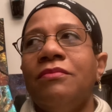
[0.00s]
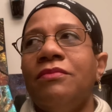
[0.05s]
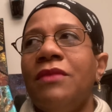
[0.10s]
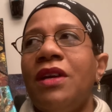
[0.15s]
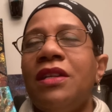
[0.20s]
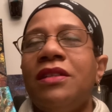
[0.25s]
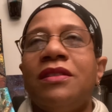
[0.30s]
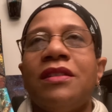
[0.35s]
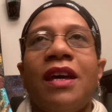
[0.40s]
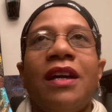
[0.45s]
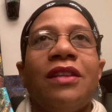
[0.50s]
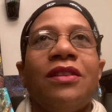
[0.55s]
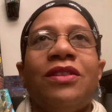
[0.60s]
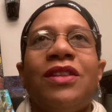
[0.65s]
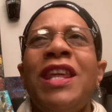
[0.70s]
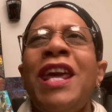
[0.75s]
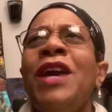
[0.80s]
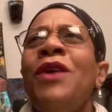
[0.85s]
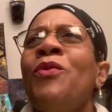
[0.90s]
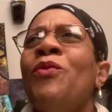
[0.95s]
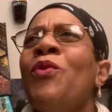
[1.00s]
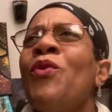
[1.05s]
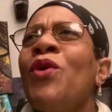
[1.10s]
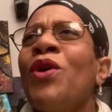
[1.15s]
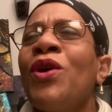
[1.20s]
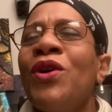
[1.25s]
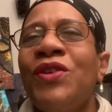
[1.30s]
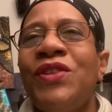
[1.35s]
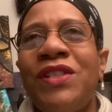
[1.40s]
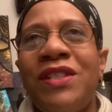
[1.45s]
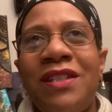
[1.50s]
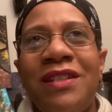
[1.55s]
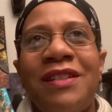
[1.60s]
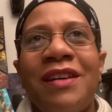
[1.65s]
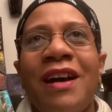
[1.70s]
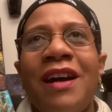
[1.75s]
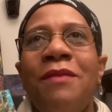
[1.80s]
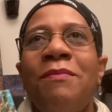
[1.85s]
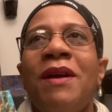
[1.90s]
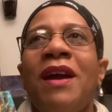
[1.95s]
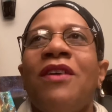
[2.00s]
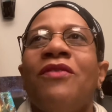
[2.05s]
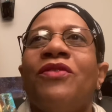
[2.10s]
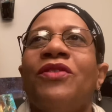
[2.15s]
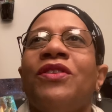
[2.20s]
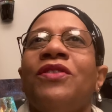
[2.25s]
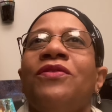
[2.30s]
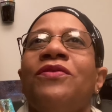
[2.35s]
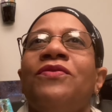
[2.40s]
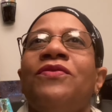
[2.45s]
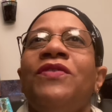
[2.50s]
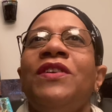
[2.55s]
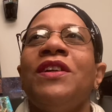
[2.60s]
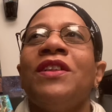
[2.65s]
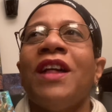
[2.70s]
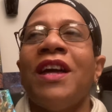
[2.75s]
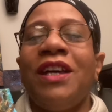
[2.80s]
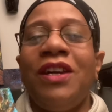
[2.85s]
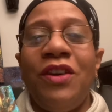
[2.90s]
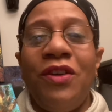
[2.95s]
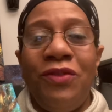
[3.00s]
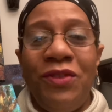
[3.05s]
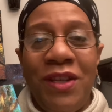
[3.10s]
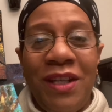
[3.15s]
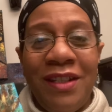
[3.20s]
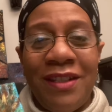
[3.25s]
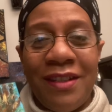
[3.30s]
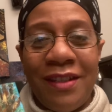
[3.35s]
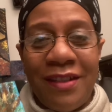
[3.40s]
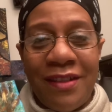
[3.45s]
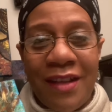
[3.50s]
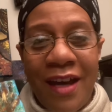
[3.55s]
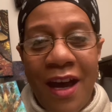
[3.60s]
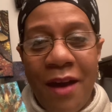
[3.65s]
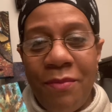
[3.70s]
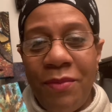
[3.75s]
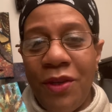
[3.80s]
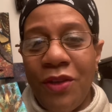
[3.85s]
It's like the worst time ever to feel like you need to stop.